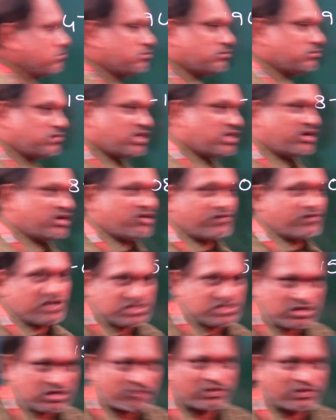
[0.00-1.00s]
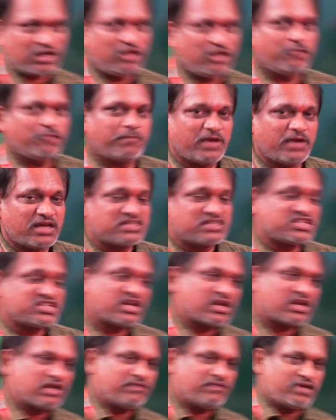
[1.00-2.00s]
The definition of the leap year,
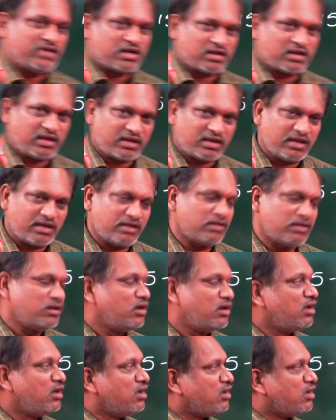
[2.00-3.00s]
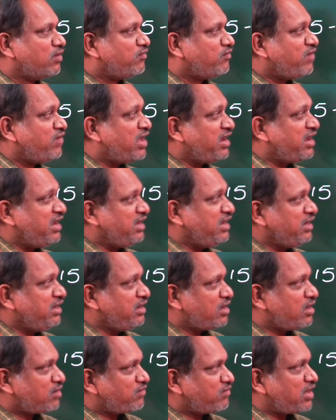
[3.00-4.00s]
generally we are taking
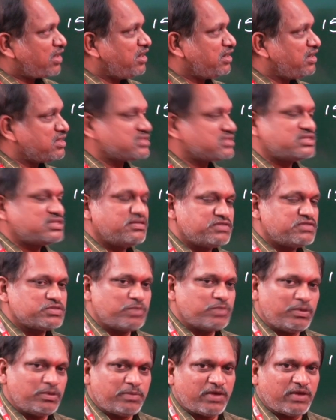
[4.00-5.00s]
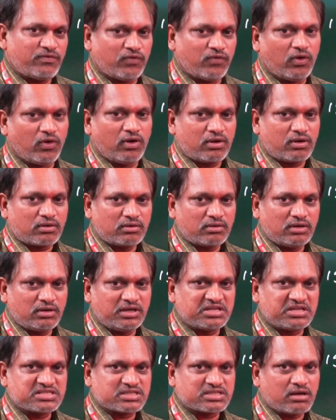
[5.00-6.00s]
when it is divisible by 4,
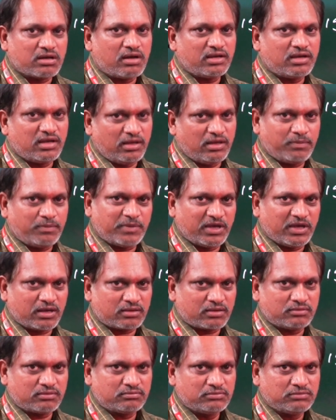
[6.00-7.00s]
it is called a leap year.